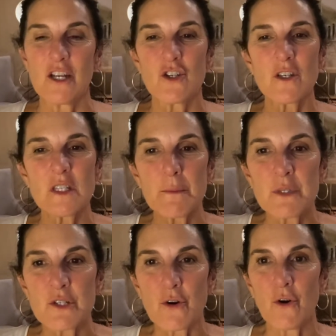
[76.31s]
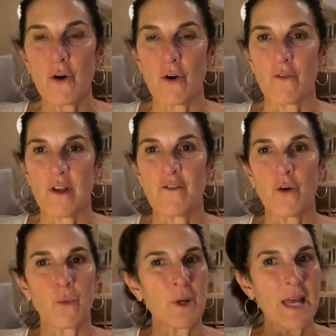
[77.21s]
Just observe if you're
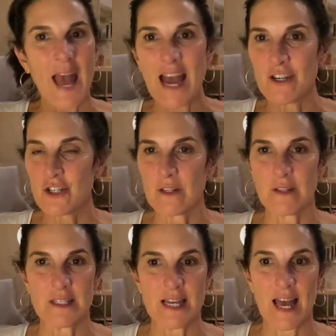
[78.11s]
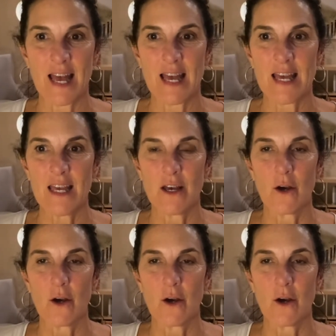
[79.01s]
rehashing the day